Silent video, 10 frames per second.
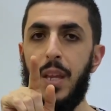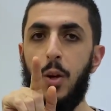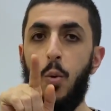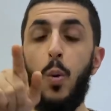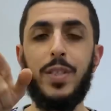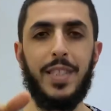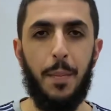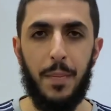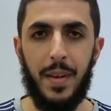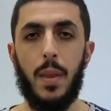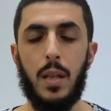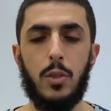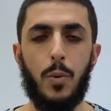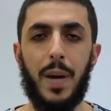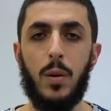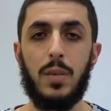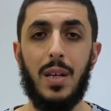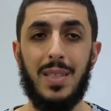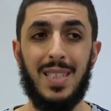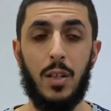quotes them. Allah subhanahu wa
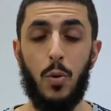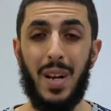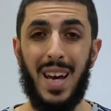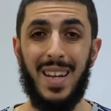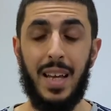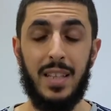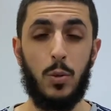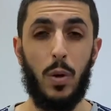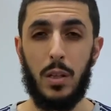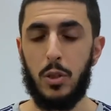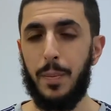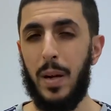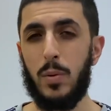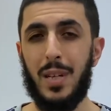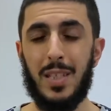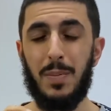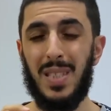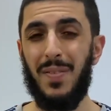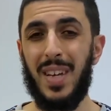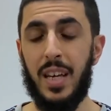ta'ala says in the Quran, and this is where Allah subhanahu wa ta'ala
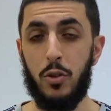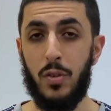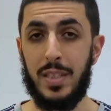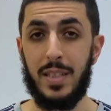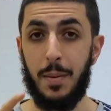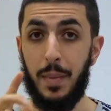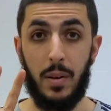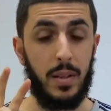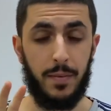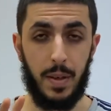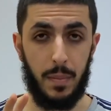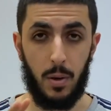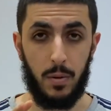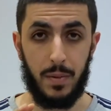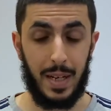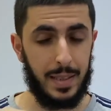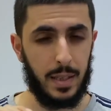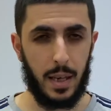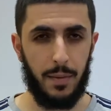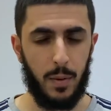specifically addresses the male and the female. And
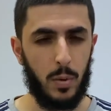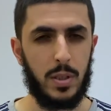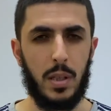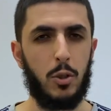listen carefully, what does Allah